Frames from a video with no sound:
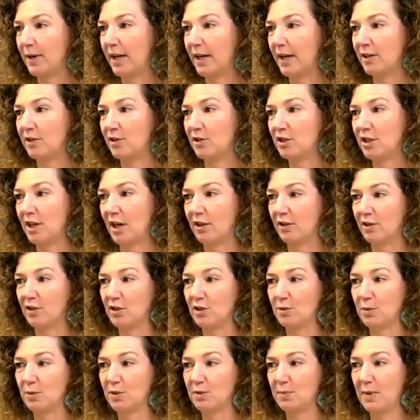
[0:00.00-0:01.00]
and share
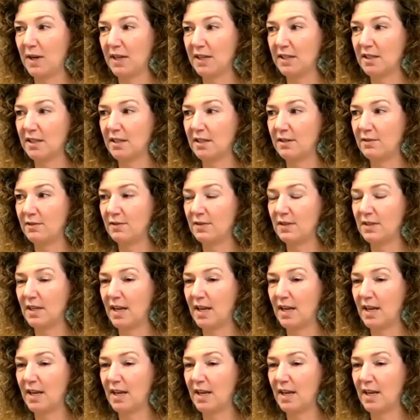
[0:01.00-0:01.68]
those perspectives,